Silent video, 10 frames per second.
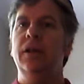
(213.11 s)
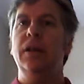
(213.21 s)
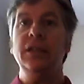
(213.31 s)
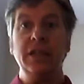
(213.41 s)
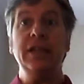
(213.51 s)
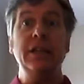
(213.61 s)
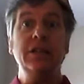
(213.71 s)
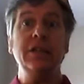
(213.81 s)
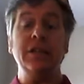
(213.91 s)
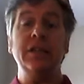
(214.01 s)
And I say
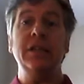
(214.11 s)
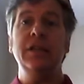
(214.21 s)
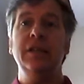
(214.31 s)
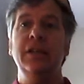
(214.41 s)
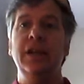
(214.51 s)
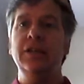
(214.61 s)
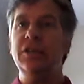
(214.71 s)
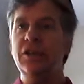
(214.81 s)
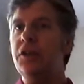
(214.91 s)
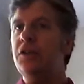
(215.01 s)
instantly, as
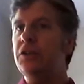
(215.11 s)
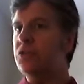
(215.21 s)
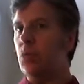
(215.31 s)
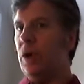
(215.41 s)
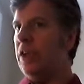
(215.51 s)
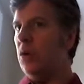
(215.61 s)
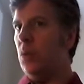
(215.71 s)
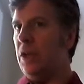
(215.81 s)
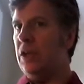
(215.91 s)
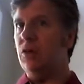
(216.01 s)
in none of this waiting a
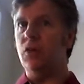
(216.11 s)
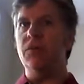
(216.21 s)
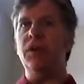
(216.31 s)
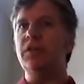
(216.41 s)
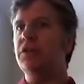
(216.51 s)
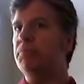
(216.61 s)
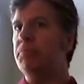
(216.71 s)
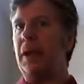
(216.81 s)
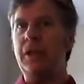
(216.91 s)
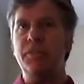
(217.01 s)
week or various
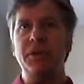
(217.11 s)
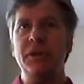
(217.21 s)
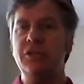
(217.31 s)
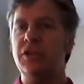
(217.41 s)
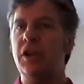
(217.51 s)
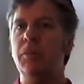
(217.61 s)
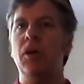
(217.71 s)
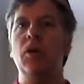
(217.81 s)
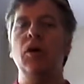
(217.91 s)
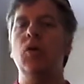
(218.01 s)
pay periods to come
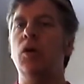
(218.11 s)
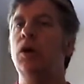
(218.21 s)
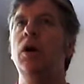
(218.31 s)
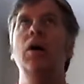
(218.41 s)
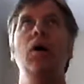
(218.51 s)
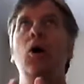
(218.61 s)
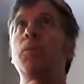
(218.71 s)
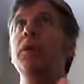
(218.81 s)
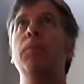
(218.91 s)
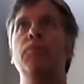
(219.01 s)
along, or
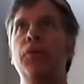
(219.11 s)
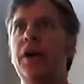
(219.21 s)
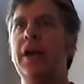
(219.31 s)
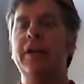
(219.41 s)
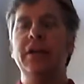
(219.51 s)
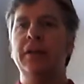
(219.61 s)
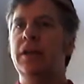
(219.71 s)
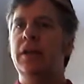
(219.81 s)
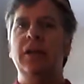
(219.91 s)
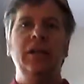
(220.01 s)
hoping and praying that
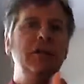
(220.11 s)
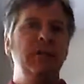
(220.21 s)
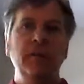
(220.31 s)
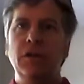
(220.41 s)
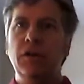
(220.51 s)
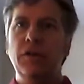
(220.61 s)
they